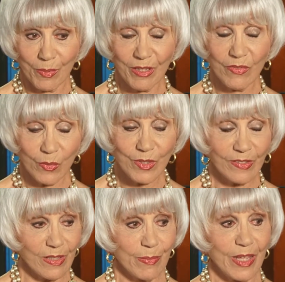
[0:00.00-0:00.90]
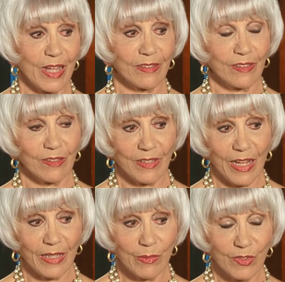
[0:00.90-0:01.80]
I believe it was C B S.
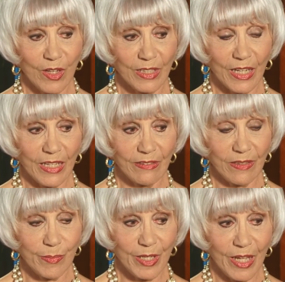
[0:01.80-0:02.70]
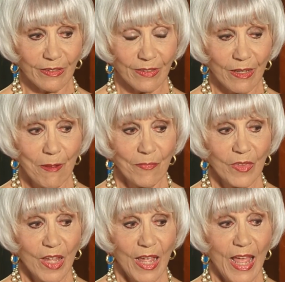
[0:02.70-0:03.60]
Sandy was on K C B S,
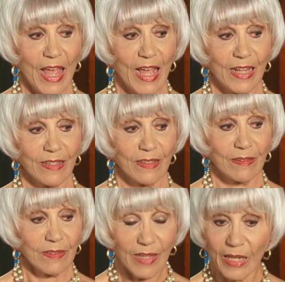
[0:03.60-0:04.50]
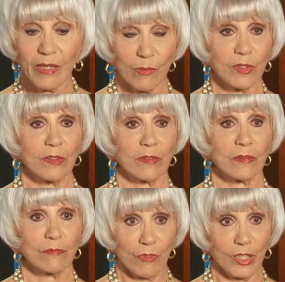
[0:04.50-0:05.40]
and Sandy
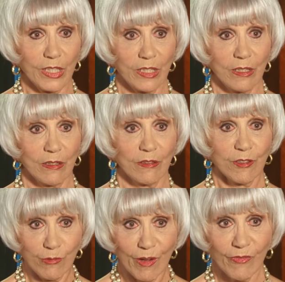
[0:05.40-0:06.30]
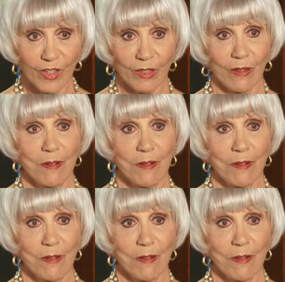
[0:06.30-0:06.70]
was really terrific.